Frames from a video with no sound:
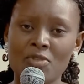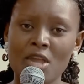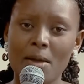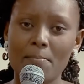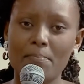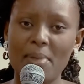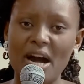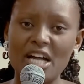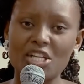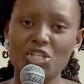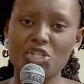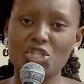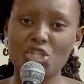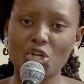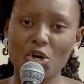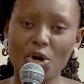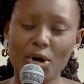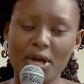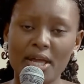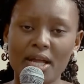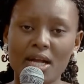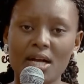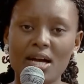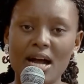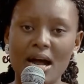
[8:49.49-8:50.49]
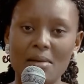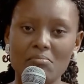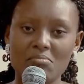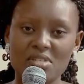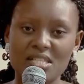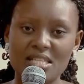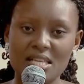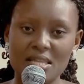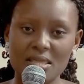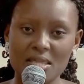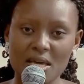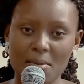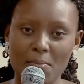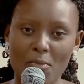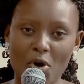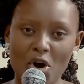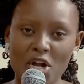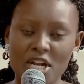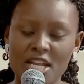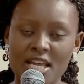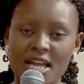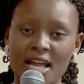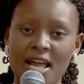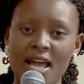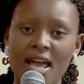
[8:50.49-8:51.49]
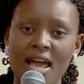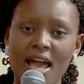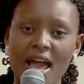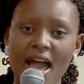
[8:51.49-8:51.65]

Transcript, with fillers: but joy comes in the morning